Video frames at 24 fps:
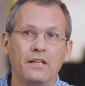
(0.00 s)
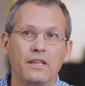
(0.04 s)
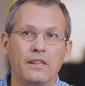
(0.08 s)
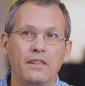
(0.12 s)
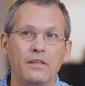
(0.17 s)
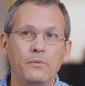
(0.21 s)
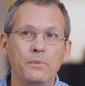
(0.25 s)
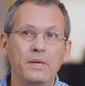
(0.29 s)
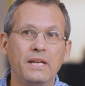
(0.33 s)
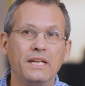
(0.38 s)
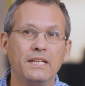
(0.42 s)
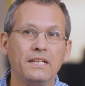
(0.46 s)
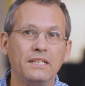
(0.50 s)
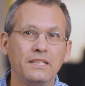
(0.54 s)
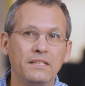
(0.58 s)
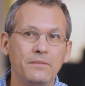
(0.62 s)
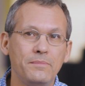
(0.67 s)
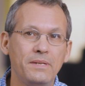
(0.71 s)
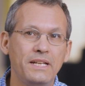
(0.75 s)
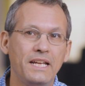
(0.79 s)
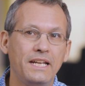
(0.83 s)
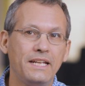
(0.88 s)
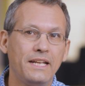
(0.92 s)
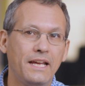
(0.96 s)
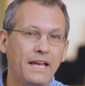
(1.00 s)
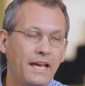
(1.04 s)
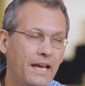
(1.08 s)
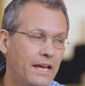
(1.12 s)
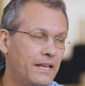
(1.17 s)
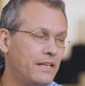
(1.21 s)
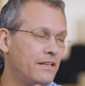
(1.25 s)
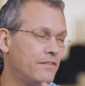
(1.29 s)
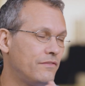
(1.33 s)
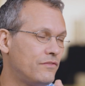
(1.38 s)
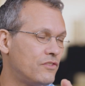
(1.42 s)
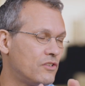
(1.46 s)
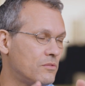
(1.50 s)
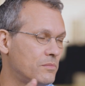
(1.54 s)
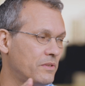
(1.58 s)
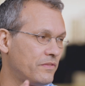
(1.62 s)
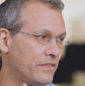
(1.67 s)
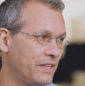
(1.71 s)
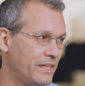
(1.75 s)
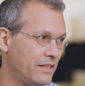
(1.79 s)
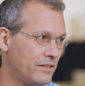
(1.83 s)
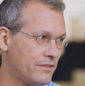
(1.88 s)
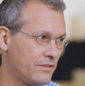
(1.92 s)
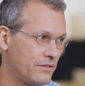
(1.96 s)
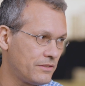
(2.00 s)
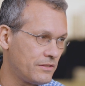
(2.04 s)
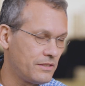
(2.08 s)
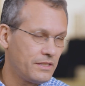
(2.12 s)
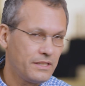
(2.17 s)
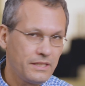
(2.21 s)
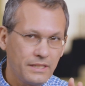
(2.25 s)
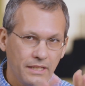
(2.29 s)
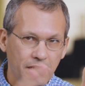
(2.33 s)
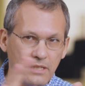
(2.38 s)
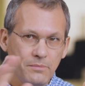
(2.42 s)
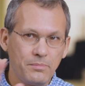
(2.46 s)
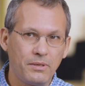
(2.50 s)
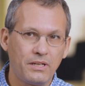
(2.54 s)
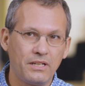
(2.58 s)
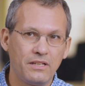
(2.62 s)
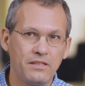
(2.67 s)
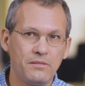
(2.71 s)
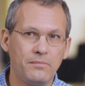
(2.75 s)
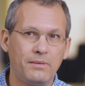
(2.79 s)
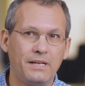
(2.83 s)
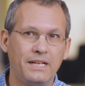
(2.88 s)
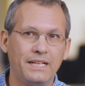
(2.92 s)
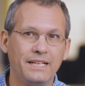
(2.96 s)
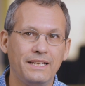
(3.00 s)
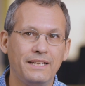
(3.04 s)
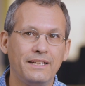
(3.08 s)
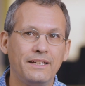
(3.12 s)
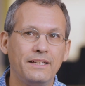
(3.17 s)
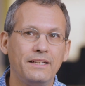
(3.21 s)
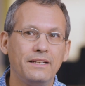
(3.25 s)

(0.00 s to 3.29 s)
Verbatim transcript: then we can eliminate any form of cancer in any part of the body.